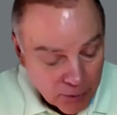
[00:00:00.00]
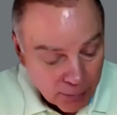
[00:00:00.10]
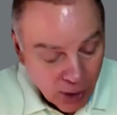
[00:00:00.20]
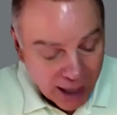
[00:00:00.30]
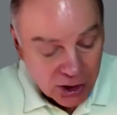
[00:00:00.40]

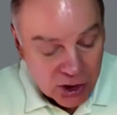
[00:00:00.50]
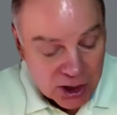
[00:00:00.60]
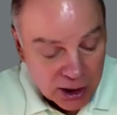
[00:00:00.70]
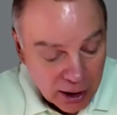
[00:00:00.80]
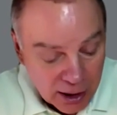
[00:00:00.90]

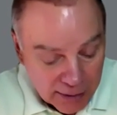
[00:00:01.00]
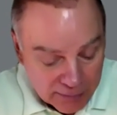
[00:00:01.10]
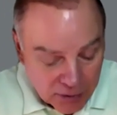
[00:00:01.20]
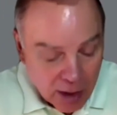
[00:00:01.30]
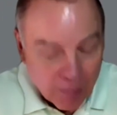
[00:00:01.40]
practicing
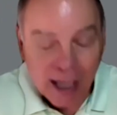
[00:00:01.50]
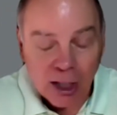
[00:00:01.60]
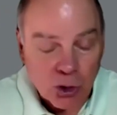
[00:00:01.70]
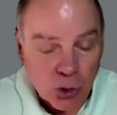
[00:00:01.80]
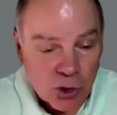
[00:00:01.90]

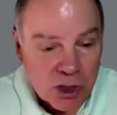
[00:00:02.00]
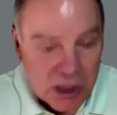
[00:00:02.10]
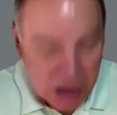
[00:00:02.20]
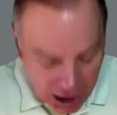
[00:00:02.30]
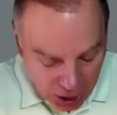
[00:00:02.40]
managers can
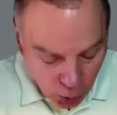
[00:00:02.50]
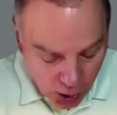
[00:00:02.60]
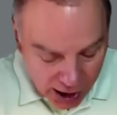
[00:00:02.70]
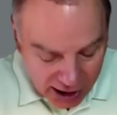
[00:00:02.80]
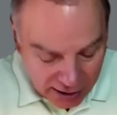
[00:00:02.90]
take
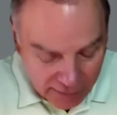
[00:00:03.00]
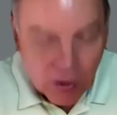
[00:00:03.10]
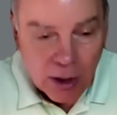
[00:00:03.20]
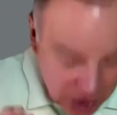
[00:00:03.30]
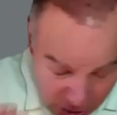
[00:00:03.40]
away
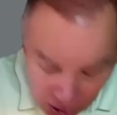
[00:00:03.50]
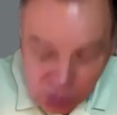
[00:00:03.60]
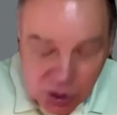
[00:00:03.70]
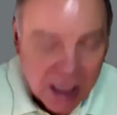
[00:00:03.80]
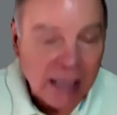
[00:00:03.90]
in
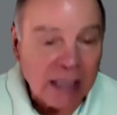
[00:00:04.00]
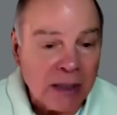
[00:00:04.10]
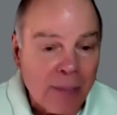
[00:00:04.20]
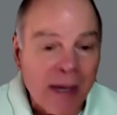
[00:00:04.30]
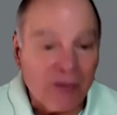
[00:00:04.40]
understanding the
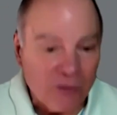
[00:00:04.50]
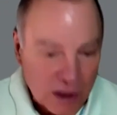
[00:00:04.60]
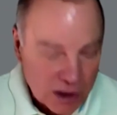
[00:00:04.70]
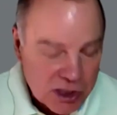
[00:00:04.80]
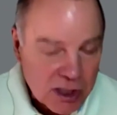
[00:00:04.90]

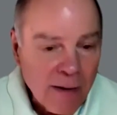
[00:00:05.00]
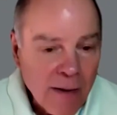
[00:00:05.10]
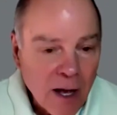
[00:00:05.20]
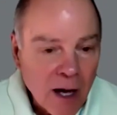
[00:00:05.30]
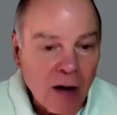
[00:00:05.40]
benefits
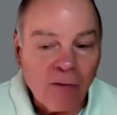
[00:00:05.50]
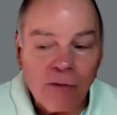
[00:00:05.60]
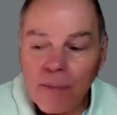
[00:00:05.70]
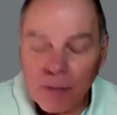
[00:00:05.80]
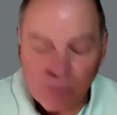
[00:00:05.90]
of
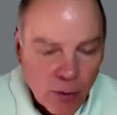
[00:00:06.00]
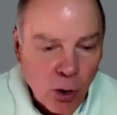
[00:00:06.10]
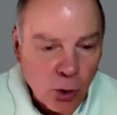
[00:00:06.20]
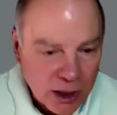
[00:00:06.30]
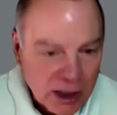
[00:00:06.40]

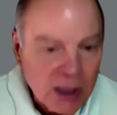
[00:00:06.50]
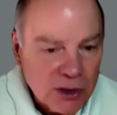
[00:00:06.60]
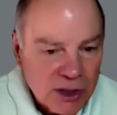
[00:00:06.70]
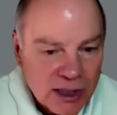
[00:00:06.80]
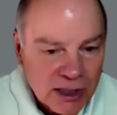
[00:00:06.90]
promoting
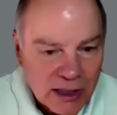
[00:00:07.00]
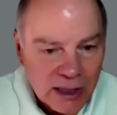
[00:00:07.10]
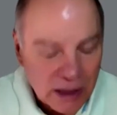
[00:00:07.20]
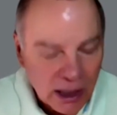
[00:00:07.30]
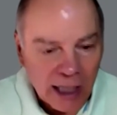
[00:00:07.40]

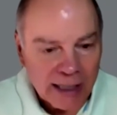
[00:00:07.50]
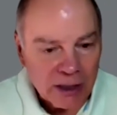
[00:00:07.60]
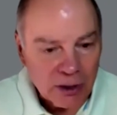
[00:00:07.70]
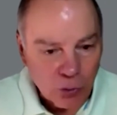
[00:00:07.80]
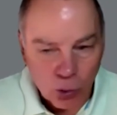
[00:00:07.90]
DE&I in
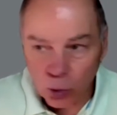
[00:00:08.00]
their own